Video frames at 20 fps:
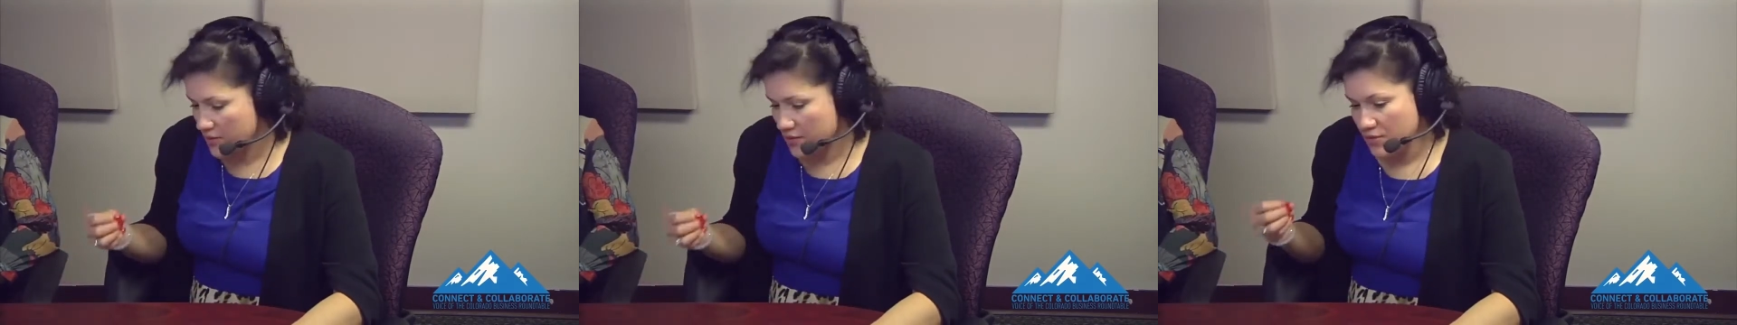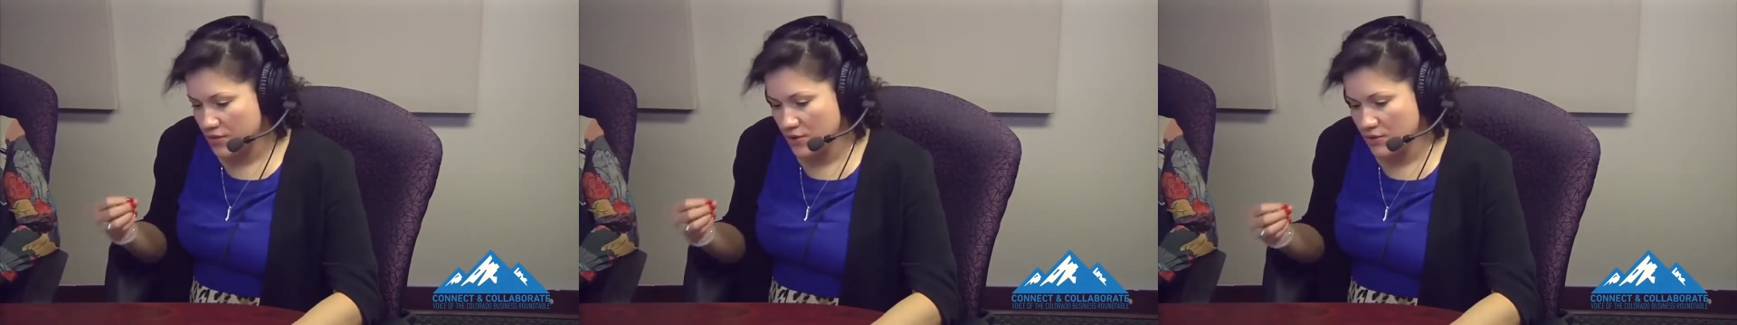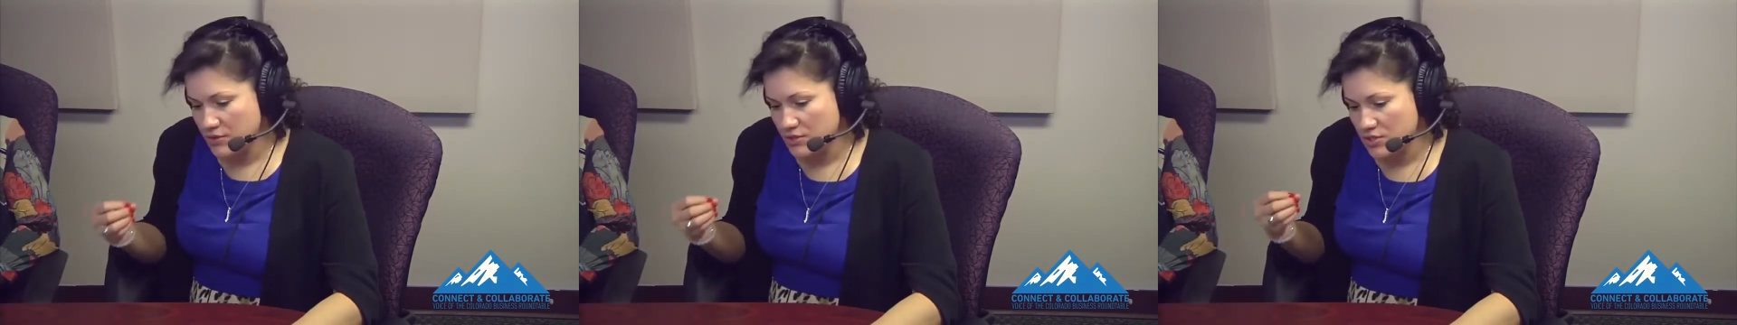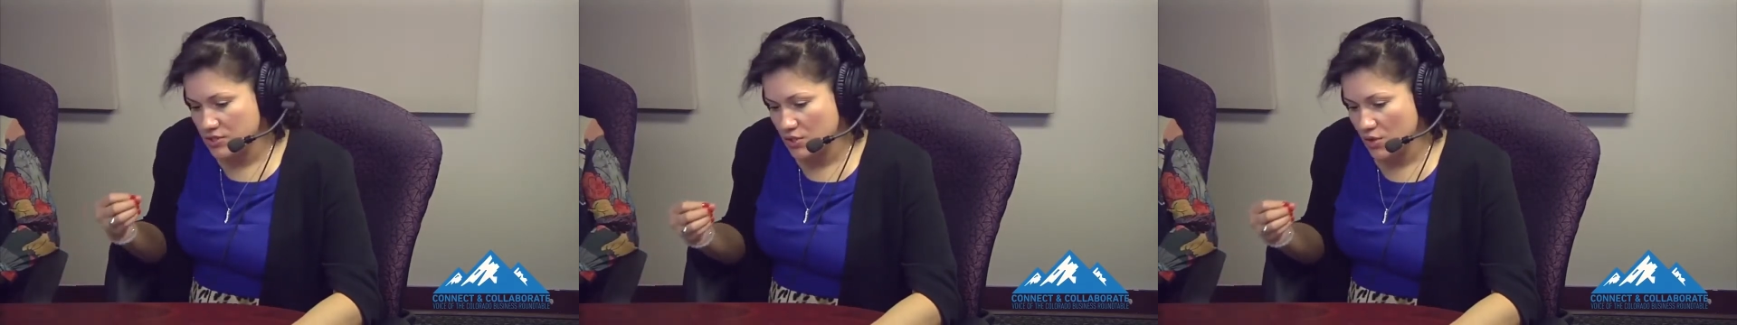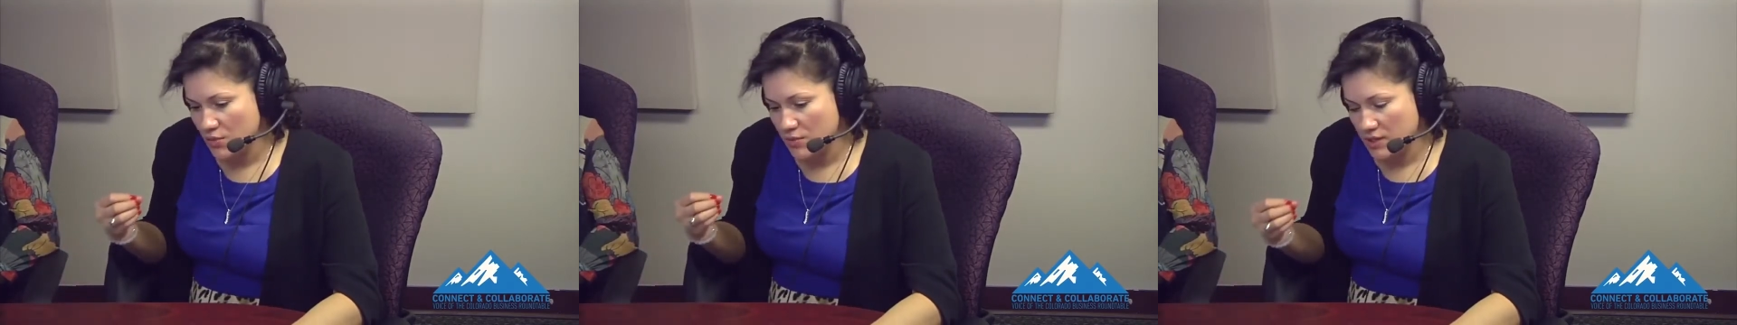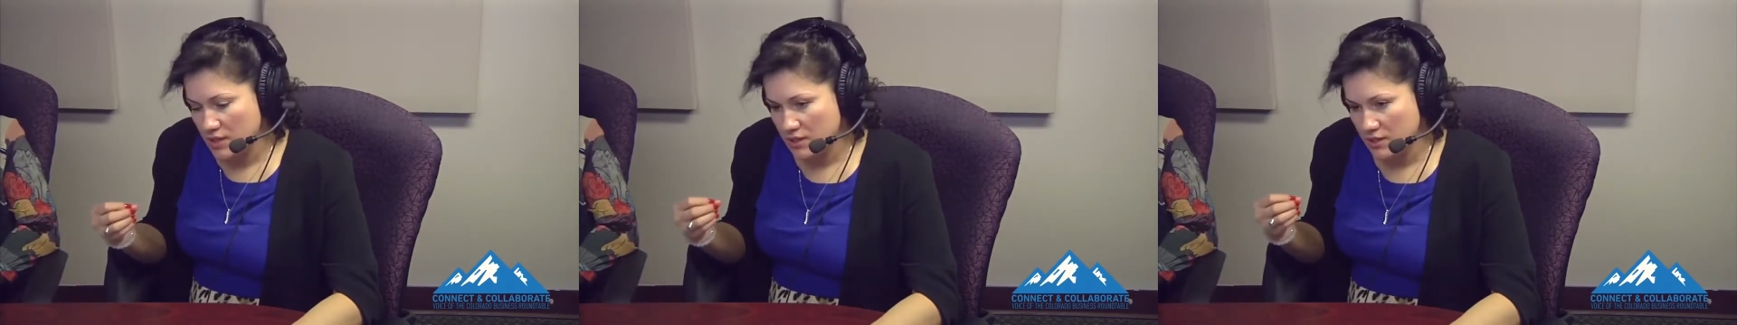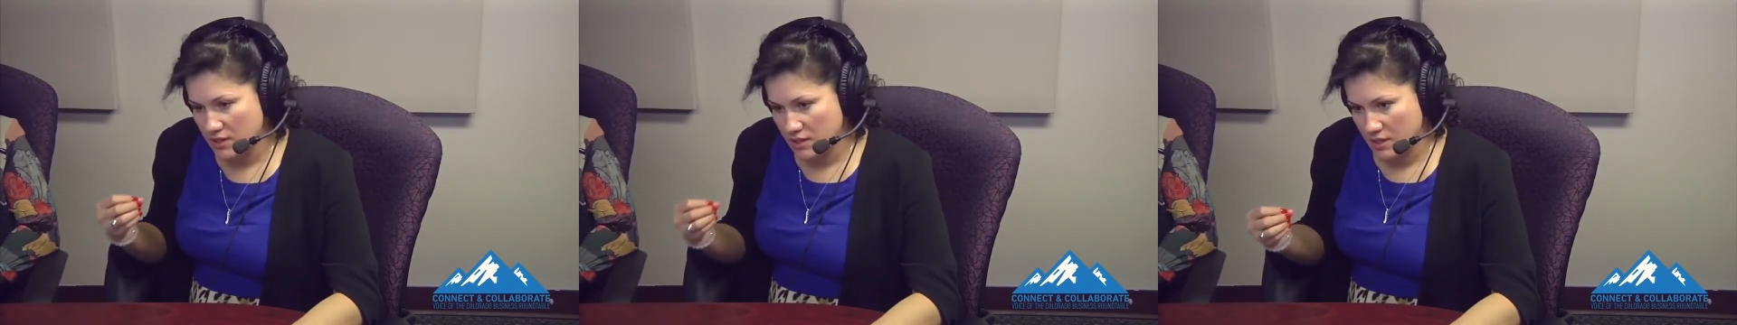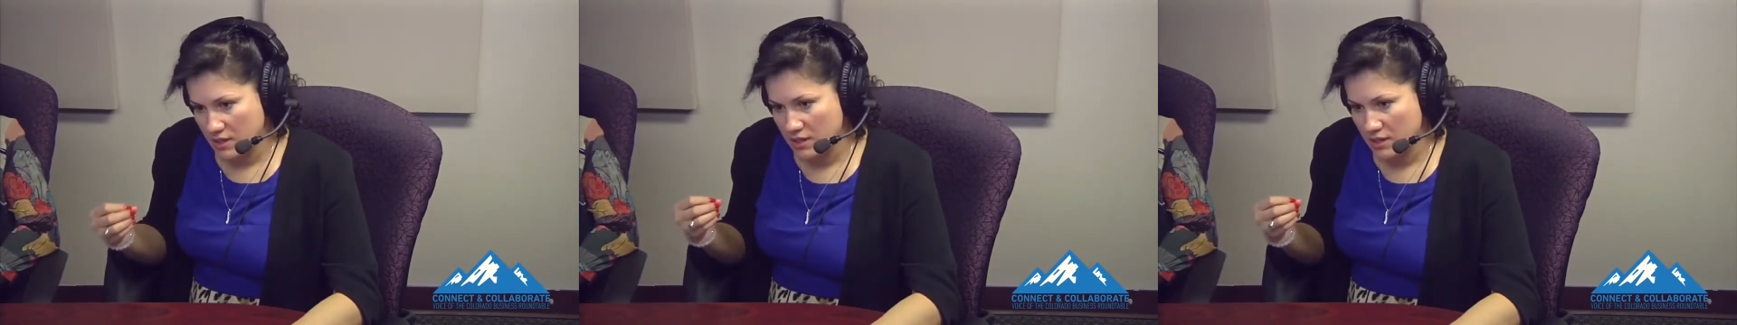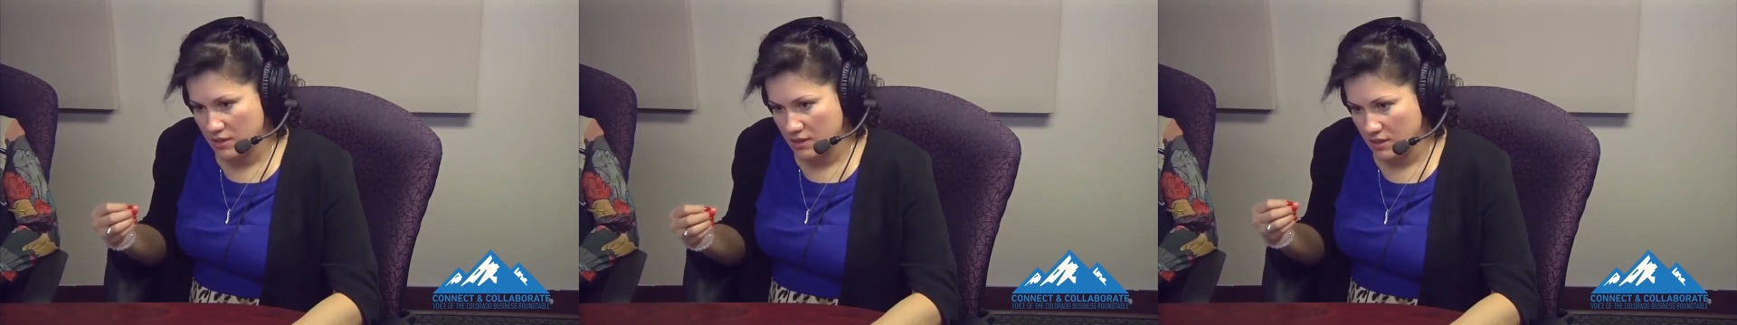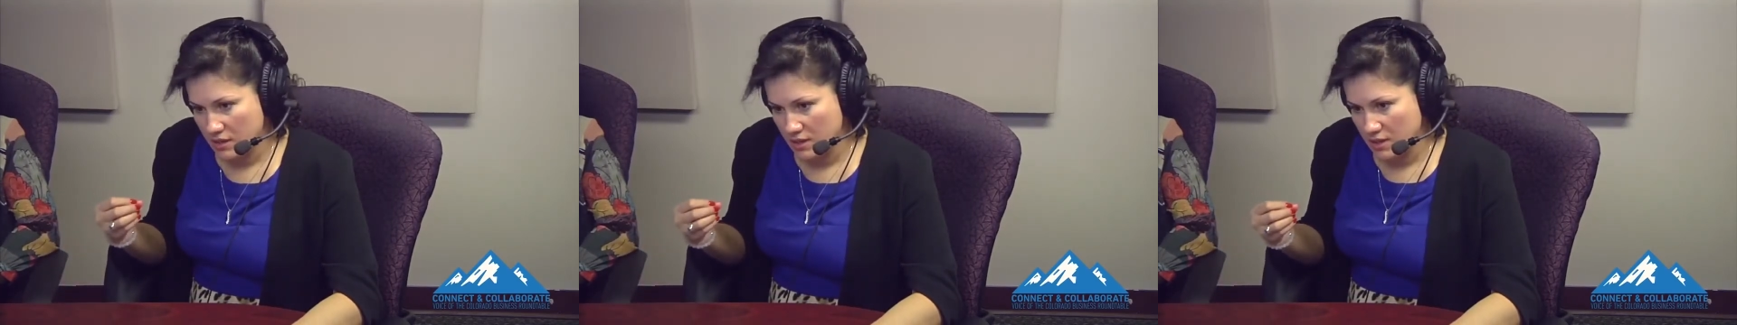There are so many
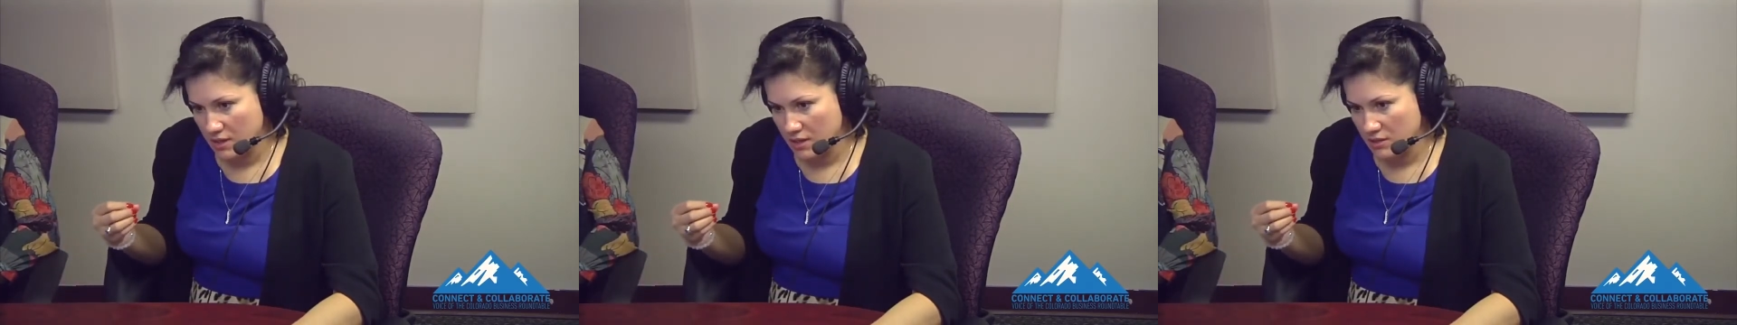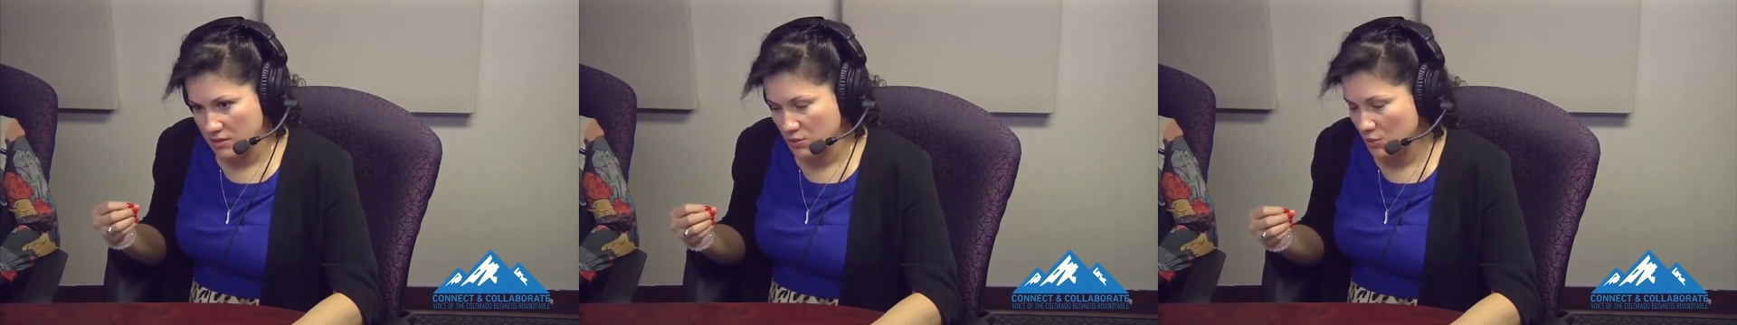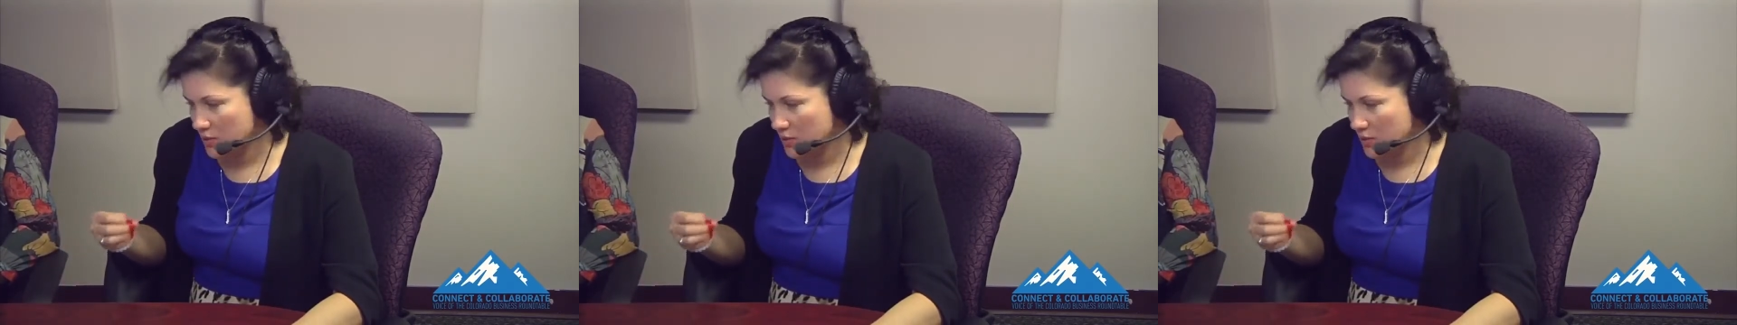key things.